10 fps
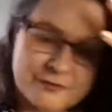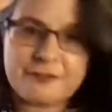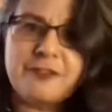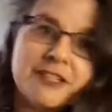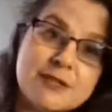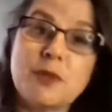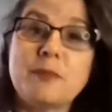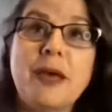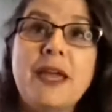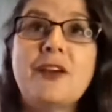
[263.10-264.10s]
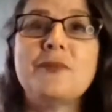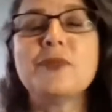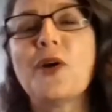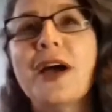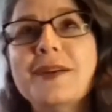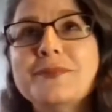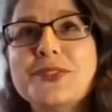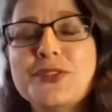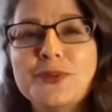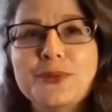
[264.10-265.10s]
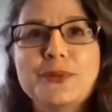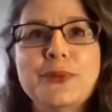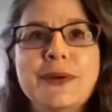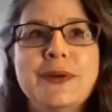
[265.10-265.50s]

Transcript: fuss with my hair, to